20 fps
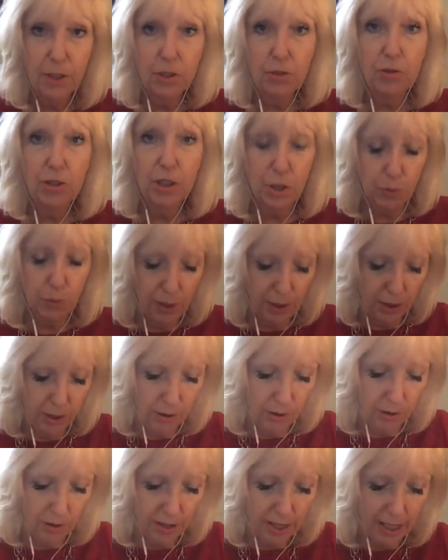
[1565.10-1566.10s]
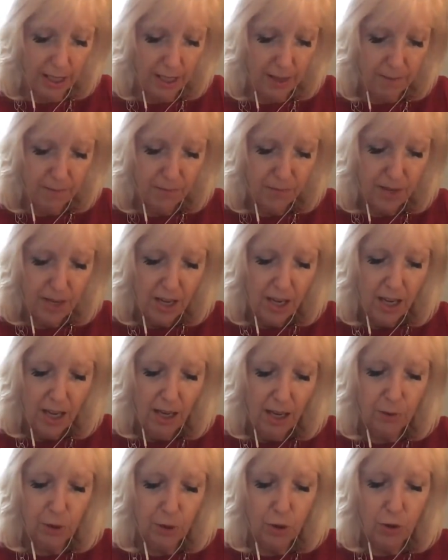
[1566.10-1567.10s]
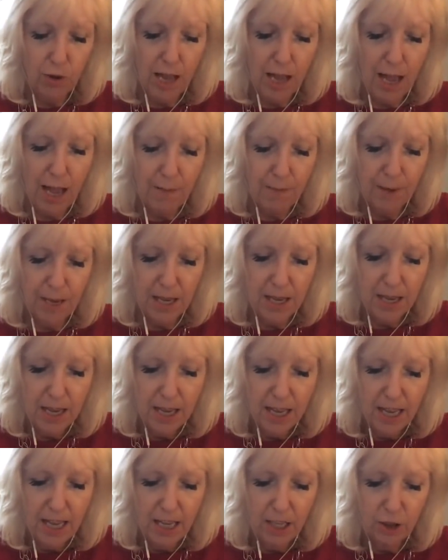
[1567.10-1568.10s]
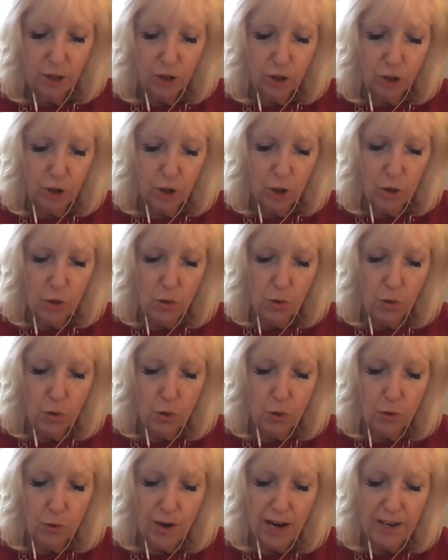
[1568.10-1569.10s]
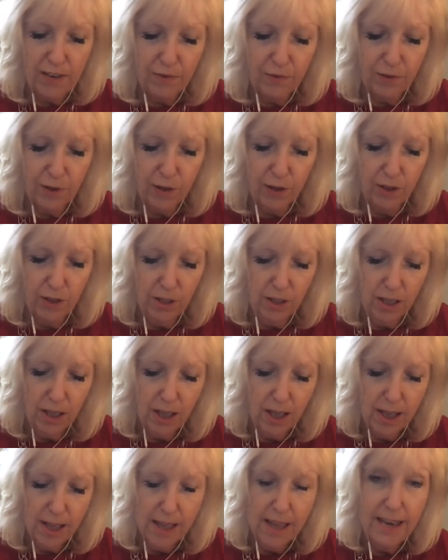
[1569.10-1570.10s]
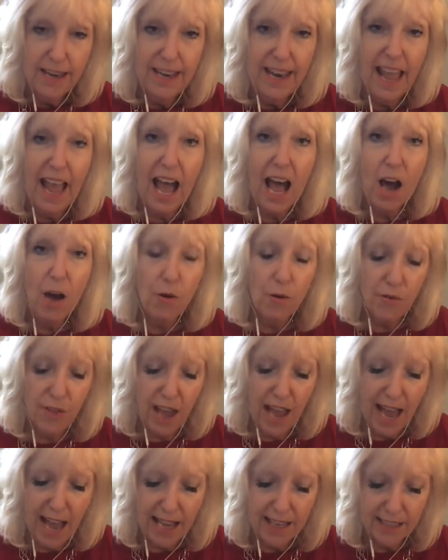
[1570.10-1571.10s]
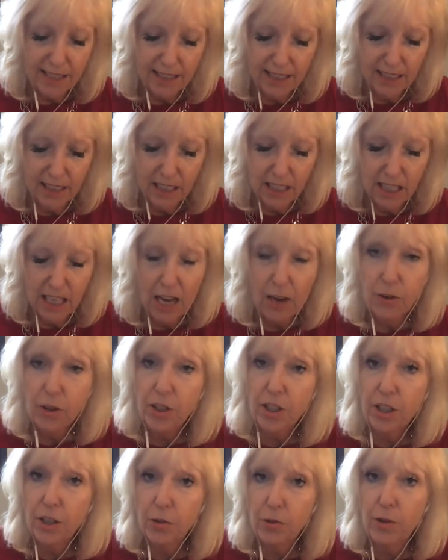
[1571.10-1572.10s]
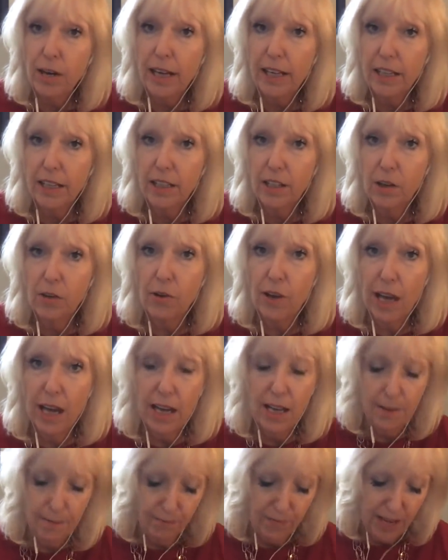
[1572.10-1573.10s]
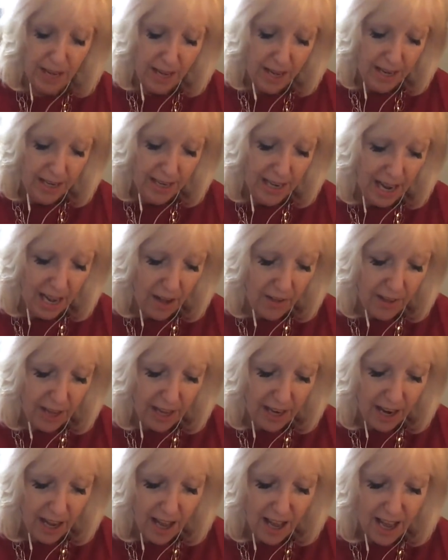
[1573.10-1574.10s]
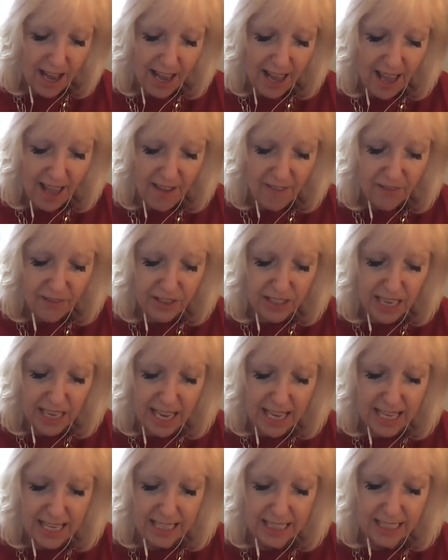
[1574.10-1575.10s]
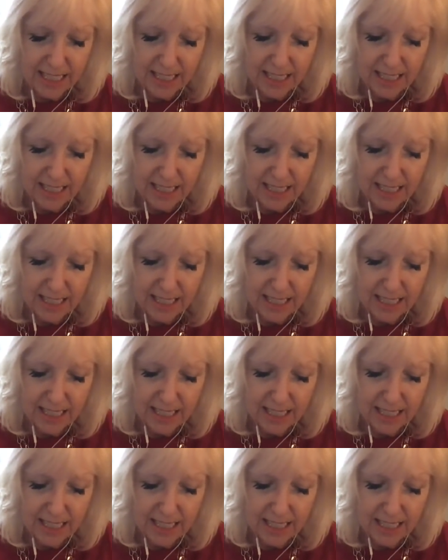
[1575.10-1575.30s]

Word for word: do this with you, okay? I'm so happy and so grateful now that, this is how you're going to write it, okay? Now that I have taken